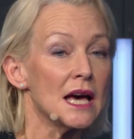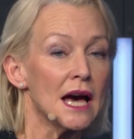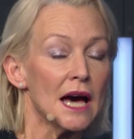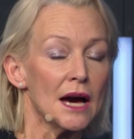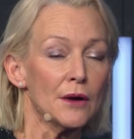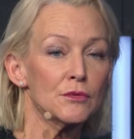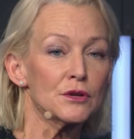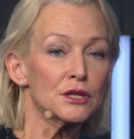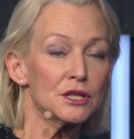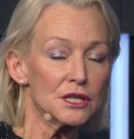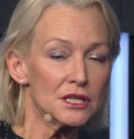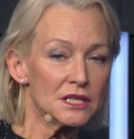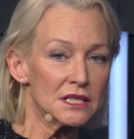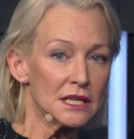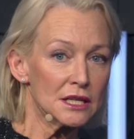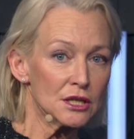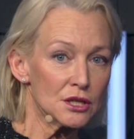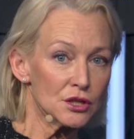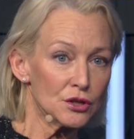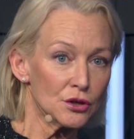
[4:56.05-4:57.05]
And we just
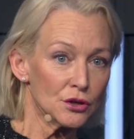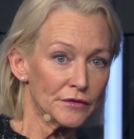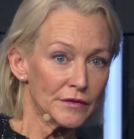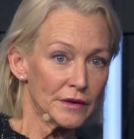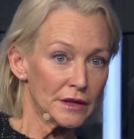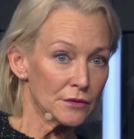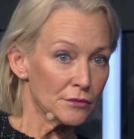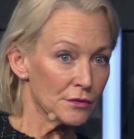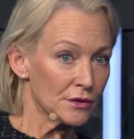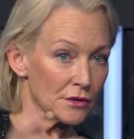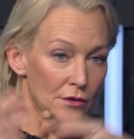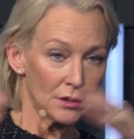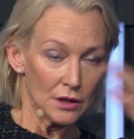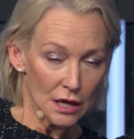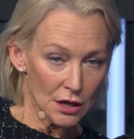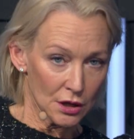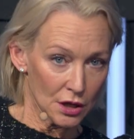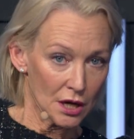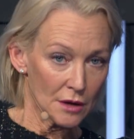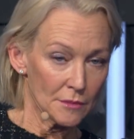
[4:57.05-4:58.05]
did a survey with all
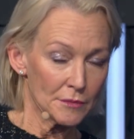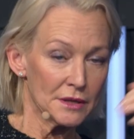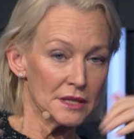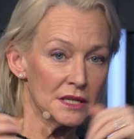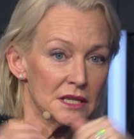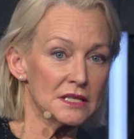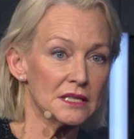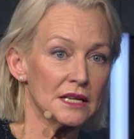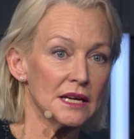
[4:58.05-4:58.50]
our companies,